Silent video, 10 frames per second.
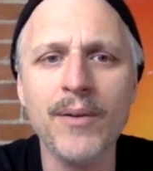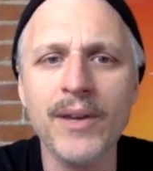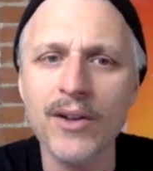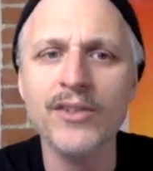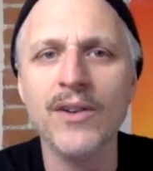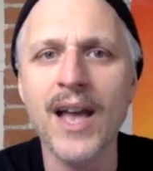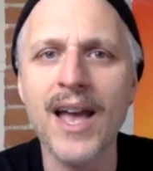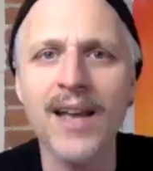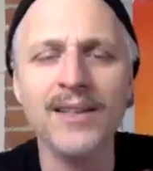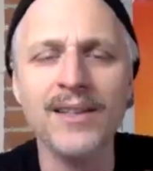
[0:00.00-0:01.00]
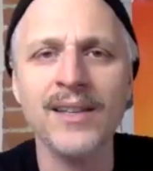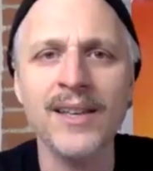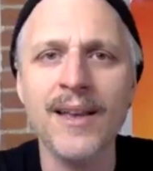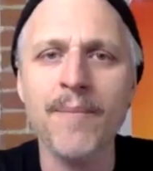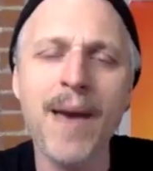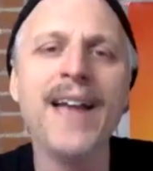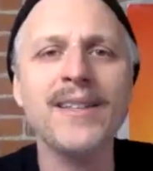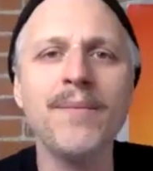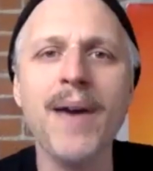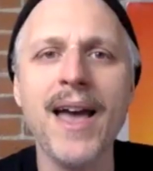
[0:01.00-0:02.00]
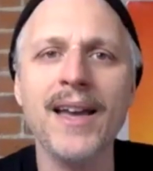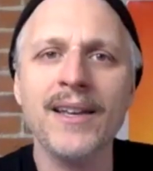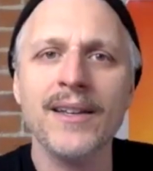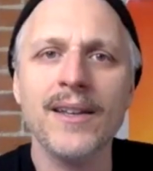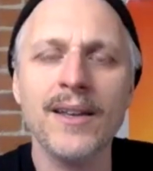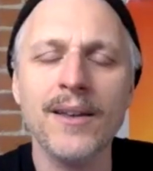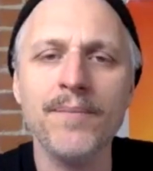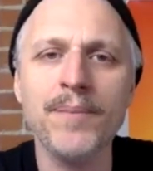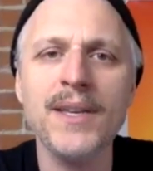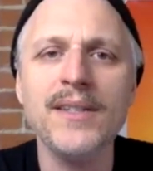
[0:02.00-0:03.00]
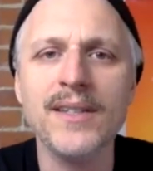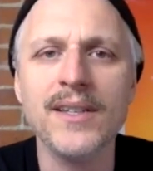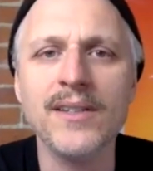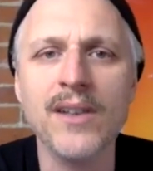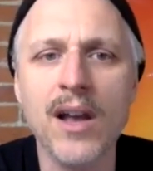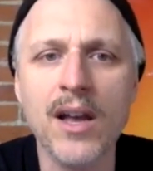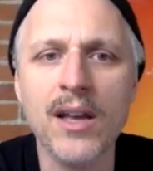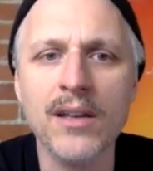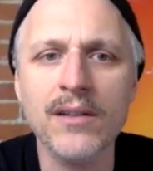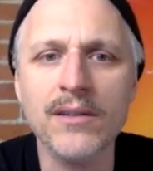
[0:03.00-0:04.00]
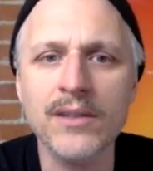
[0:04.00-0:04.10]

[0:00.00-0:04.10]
But we also had back to back pieces on